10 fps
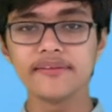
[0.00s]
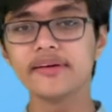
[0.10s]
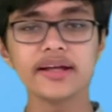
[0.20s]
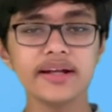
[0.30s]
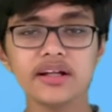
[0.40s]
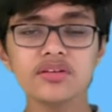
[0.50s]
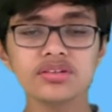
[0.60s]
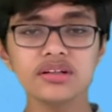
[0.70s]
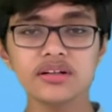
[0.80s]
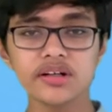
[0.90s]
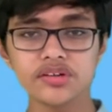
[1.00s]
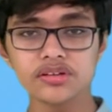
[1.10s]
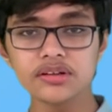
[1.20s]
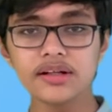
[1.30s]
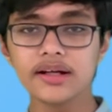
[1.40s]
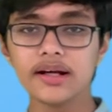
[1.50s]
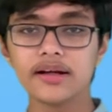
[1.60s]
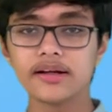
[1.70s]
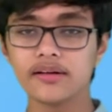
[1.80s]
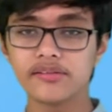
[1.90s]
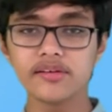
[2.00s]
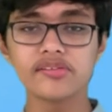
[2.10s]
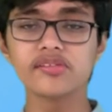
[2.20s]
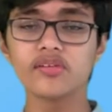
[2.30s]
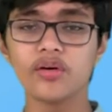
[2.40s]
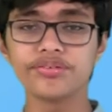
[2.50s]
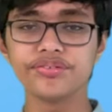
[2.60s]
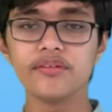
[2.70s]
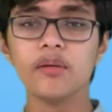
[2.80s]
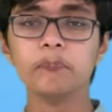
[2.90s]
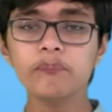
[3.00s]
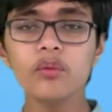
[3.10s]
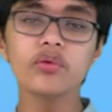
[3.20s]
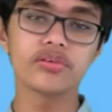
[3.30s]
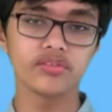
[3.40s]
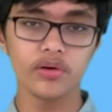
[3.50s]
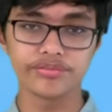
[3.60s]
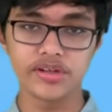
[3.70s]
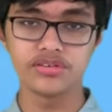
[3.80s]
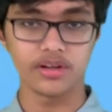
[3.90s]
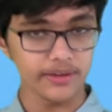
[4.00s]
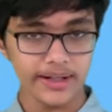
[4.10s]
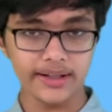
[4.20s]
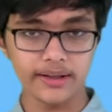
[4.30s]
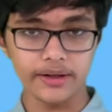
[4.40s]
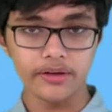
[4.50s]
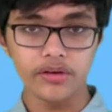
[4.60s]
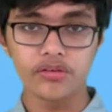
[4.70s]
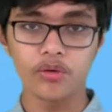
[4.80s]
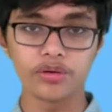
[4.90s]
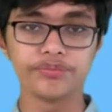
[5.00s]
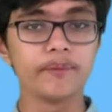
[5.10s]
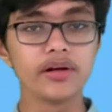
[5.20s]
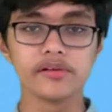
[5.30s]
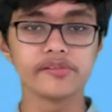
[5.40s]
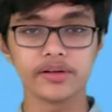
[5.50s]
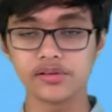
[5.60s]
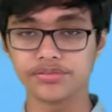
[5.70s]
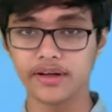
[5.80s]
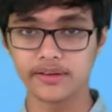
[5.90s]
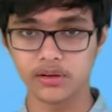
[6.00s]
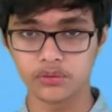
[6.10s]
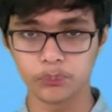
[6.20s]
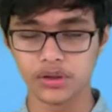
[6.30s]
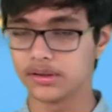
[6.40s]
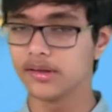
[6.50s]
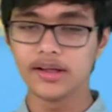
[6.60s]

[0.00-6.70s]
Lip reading: The Canadian Shield region consists of most of the generic sort of minerals that you'll find around the world.